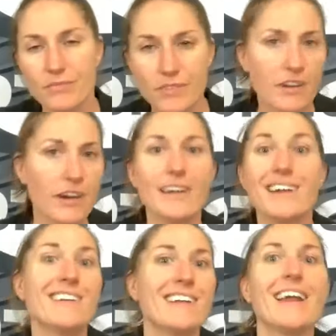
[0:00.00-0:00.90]
right,
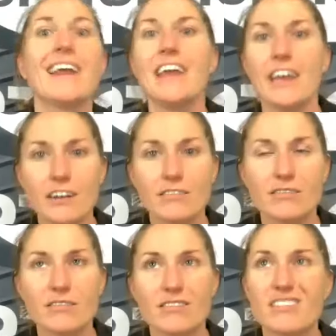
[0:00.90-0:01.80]
1998.
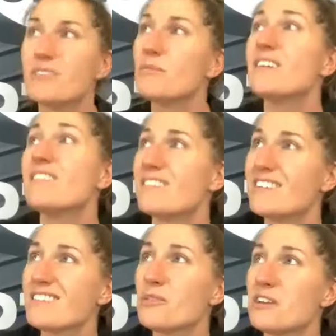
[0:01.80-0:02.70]
Oh man, it's
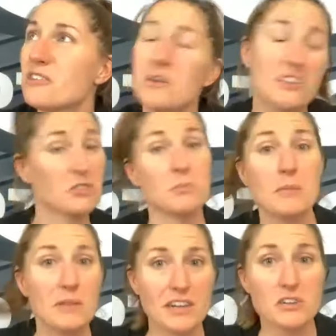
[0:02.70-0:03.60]
2020, so maybe
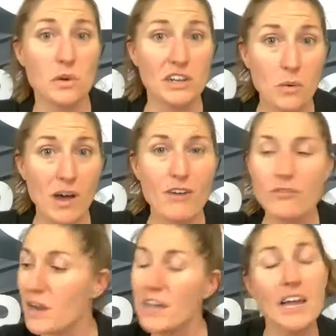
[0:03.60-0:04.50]
like 2012,
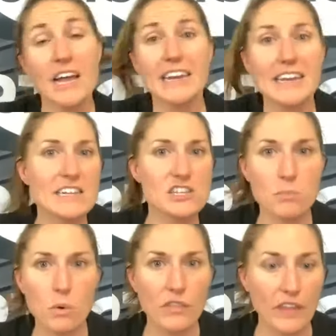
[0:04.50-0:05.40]
right? And it can't
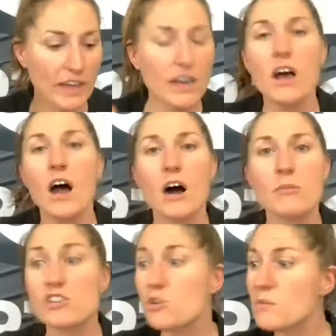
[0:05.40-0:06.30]
support that. So
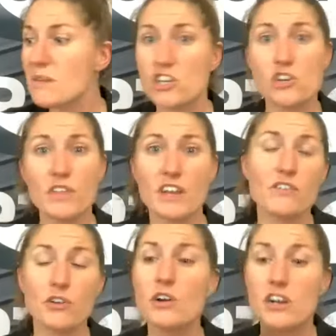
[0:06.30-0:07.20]
you want to make sure that if
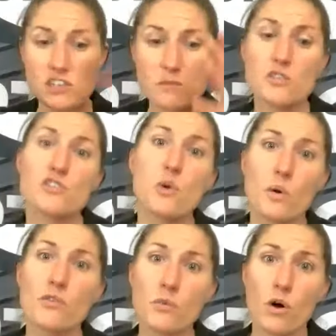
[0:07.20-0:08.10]
your customer is going
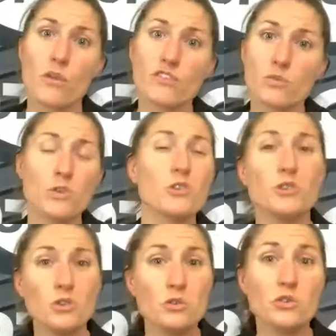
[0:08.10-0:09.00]
through all this work, or
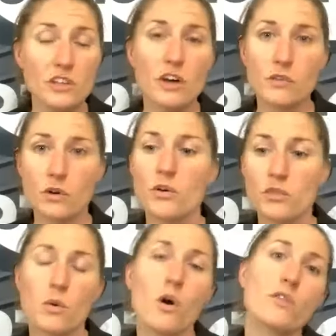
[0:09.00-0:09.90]
you yourself are going
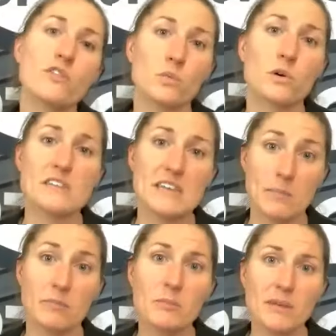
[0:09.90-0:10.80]
through all this work to
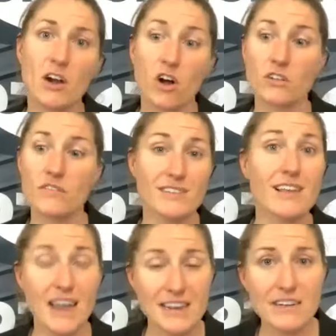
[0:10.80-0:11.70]
implement all of this
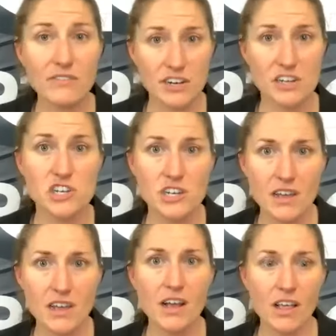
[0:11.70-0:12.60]
high definition,
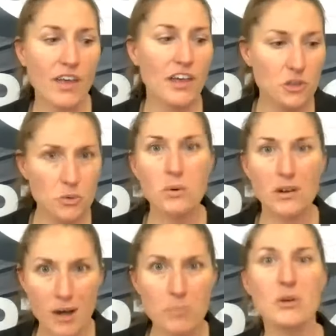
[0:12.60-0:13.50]
that you
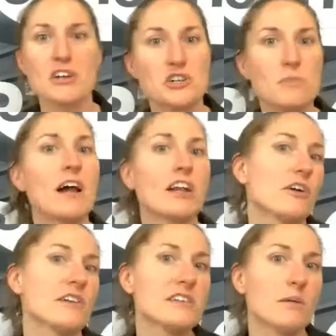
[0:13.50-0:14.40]
upgrade your monitor
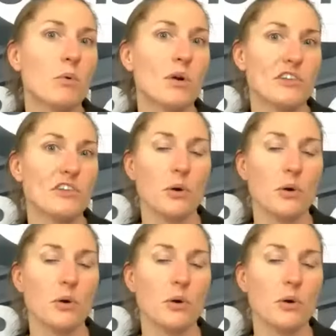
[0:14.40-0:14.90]
at some point too.